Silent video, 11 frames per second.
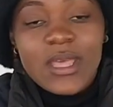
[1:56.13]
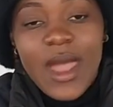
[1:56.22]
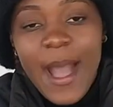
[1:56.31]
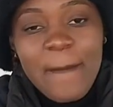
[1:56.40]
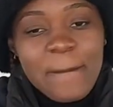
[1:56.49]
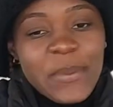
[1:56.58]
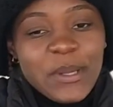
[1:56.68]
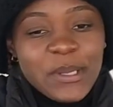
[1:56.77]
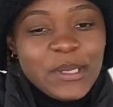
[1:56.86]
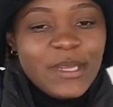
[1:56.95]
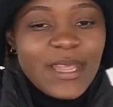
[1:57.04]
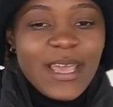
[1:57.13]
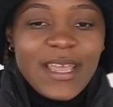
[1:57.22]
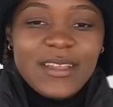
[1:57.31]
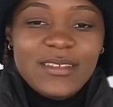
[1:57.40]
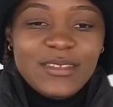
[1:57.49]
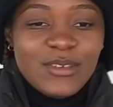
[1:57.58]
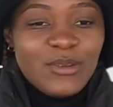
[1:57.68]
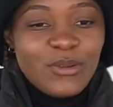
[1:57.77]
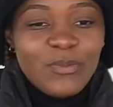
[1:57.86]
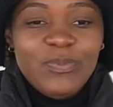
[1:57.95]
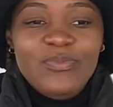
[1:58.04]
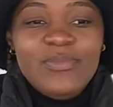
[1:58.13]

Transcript: then happen and, you know,